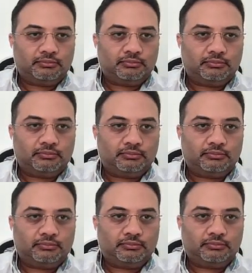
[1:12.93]

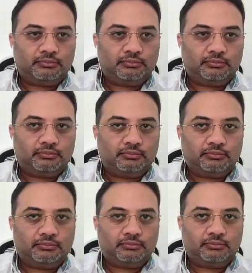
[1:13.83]

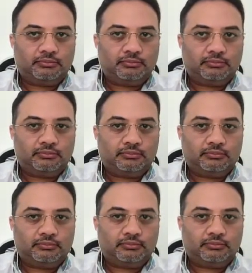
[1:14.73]

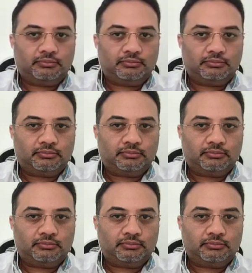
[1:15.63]

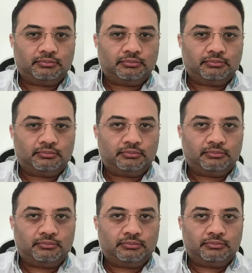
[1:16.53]

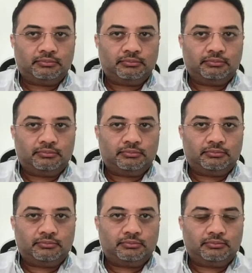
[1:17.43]

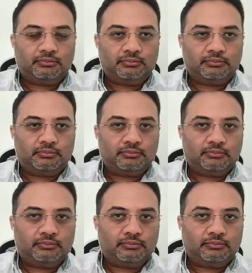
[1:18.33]

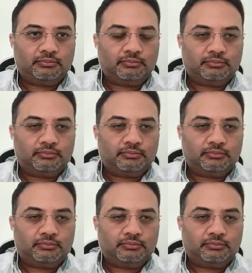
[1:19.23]
[no speech]